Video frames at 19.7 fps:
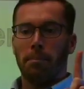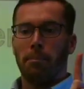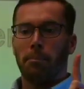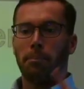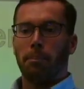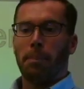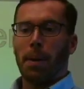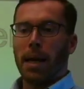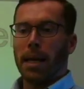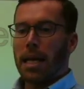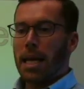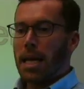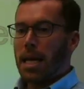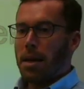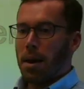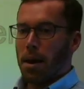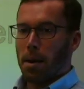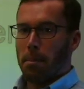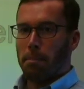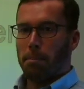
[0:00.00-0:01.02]
Betty
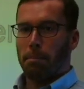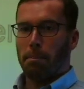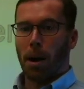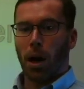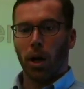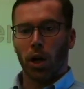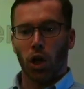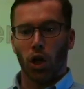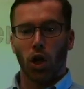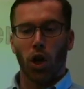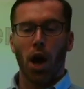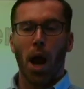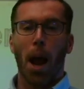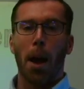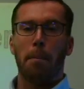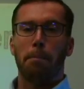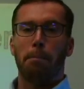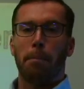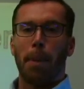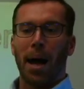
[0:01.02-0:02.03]
Botter
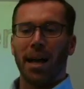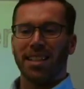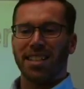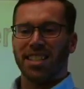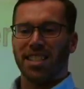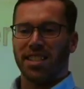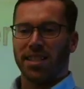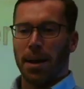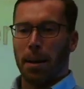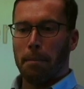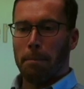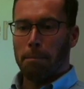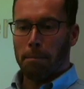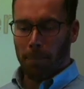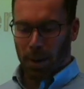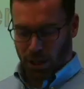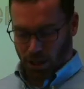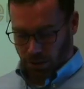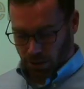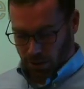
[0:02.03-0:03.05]
bought some
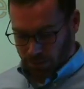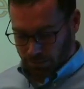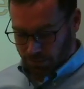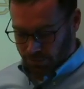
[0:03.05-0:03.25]
butter.